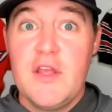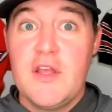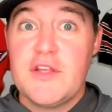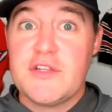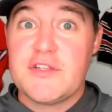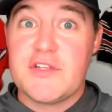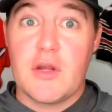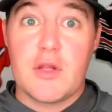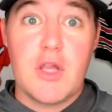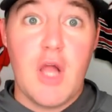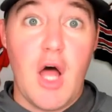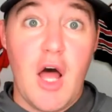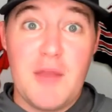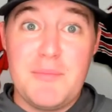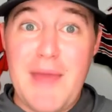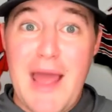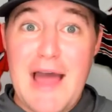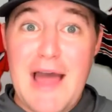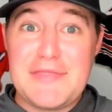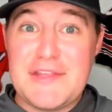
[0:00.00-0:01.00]
So Claude
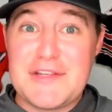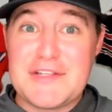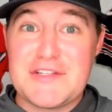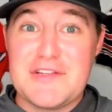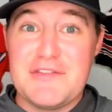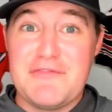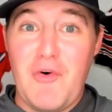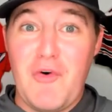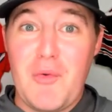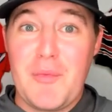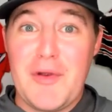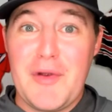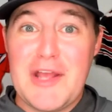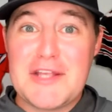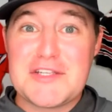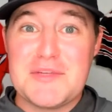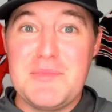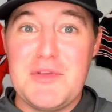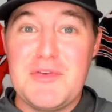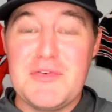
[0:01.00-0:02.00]
Mathis, the former
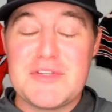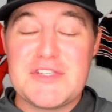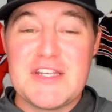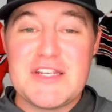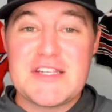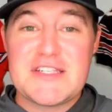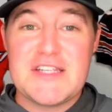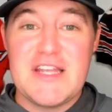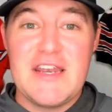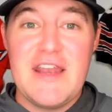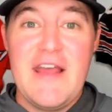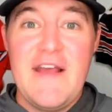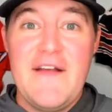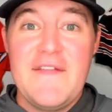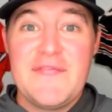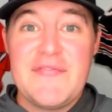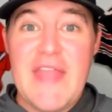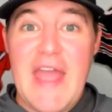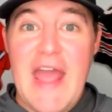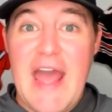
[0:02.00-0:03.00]
SMU assistant,
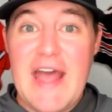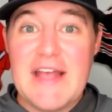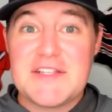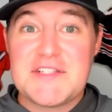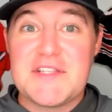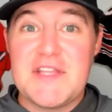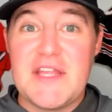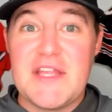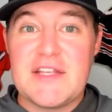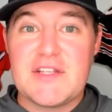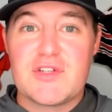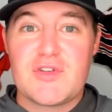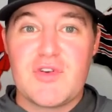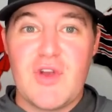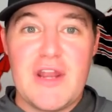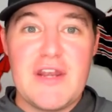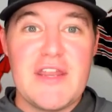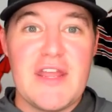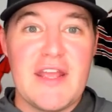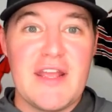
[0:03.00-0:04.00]
has things
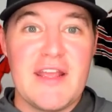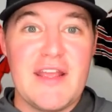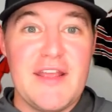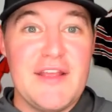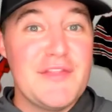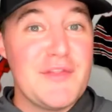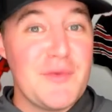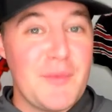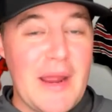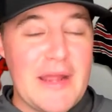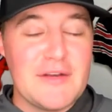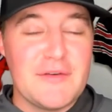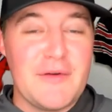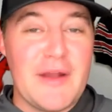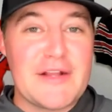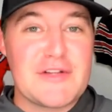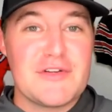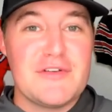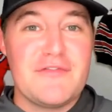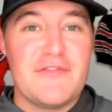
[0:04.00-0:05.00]
trending in the right
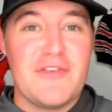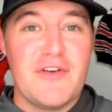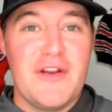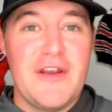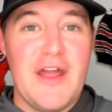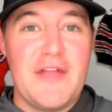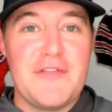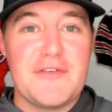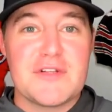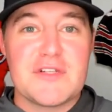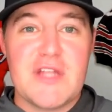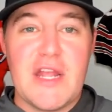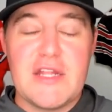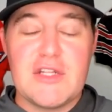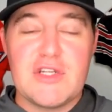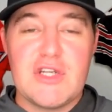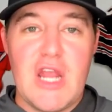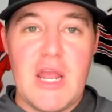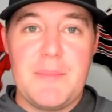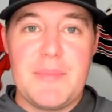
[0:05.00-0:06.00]
direction for another
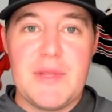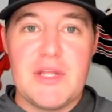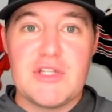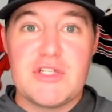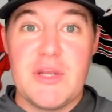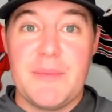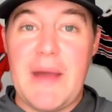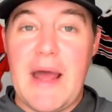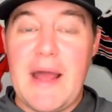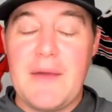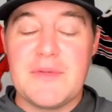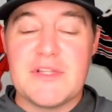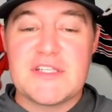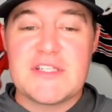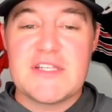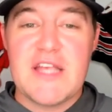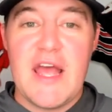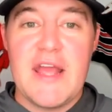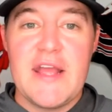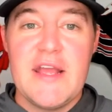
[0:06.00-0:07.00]
state championship, I would
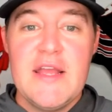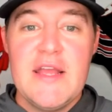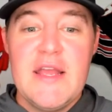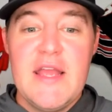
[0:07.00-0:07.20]
say.